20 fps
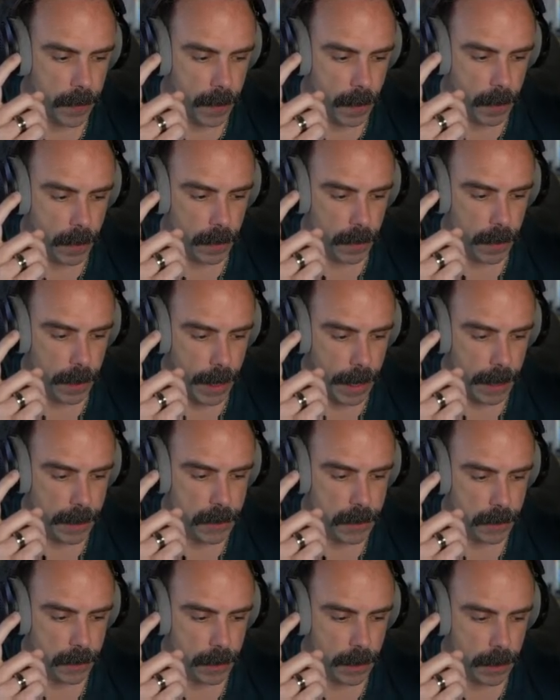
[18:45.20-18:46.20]
could
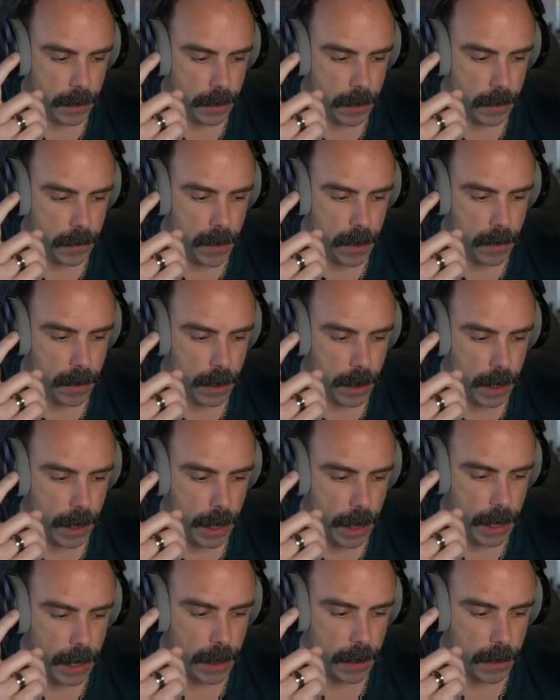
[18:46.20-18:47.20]
actually
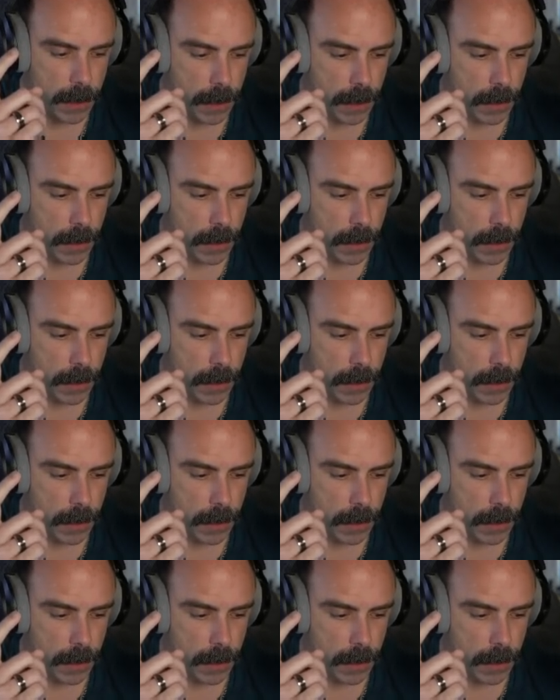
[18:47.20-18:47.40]
communicate